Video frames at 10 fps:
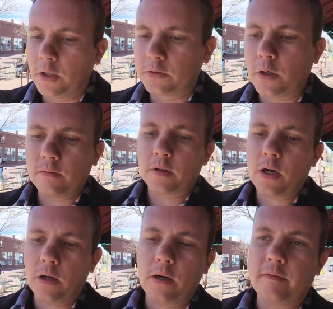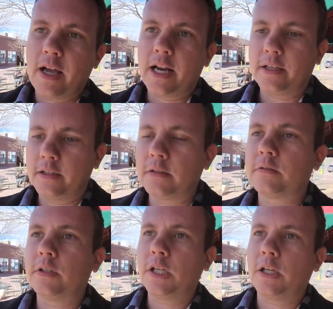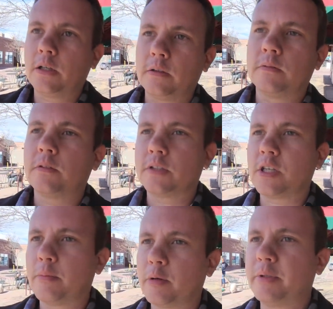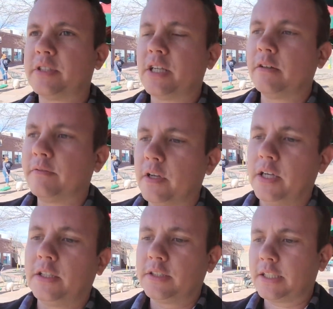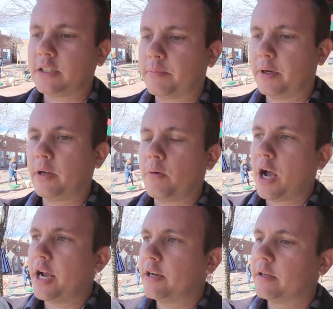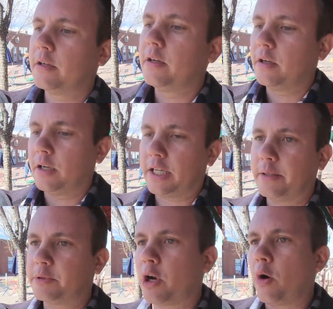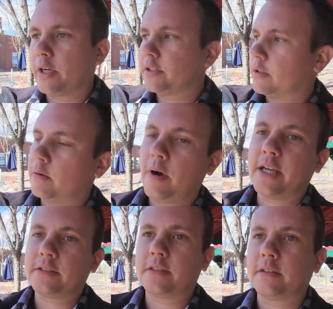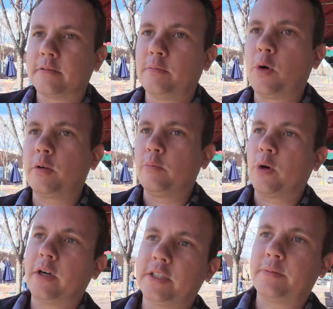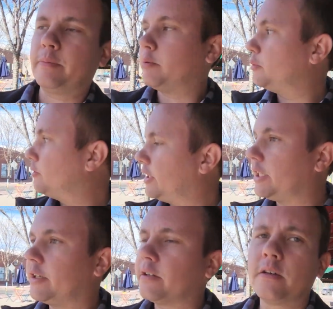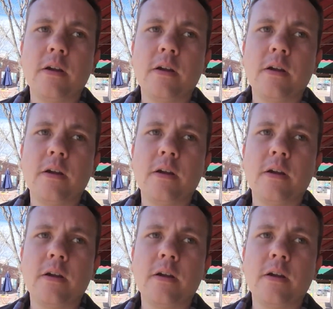So overall, Arvada, the suburb itself, it's actually pretty wide. It keeps going to the west more and more as people move in here.